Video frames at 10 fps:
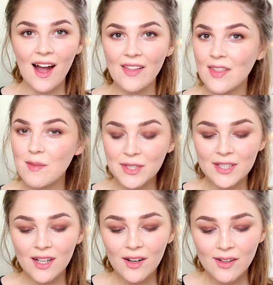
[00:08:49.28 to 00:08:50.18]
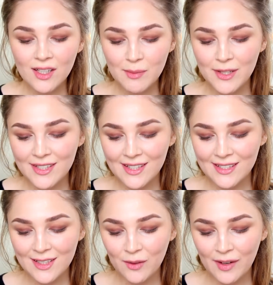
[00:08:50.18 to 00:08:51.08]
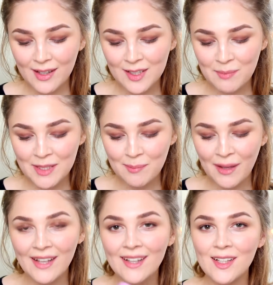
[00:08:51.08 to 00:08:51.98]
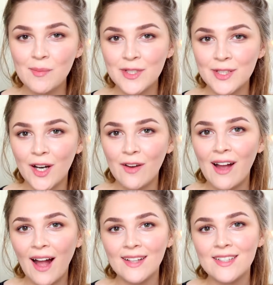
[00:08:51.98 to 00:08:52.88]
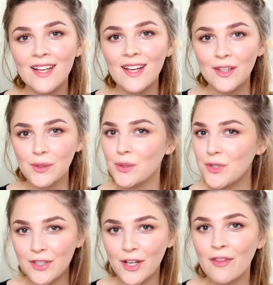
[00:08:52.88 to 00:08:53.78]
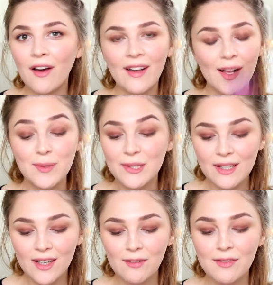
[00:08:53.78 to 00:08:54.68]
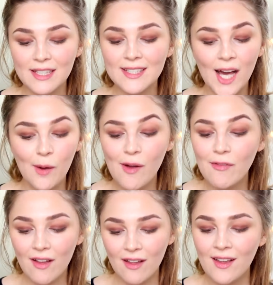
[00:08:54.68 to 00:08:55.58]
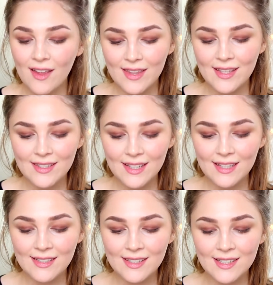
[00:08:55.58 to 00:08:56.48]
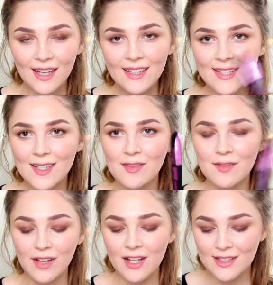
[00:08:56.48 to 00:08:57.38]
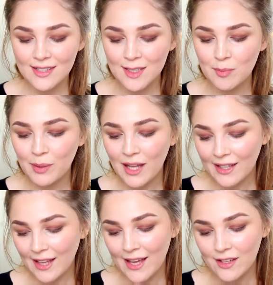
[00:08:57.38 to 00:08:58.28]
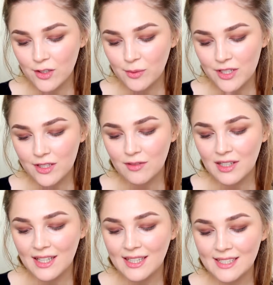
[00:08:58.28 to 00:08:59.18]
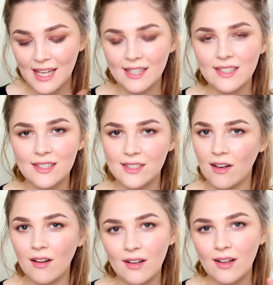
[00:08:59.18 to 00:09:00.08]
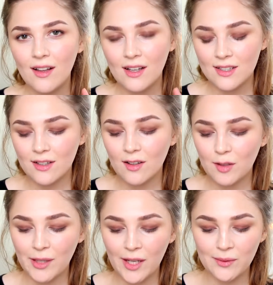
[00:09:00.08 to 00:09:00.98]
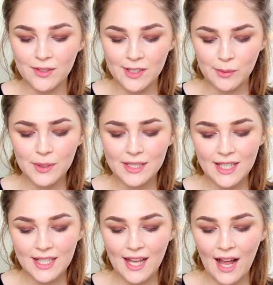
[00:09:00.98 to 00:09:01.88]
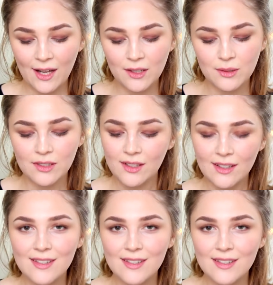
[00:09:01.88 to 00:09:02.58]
And then the mascara I'm going to be using is L'Oreal's Miss Manga mascara, and you all should know that I absolutely love this. However, this is a slightly different version. This is Black Angel, which is a really intense dark black one, so we'll see how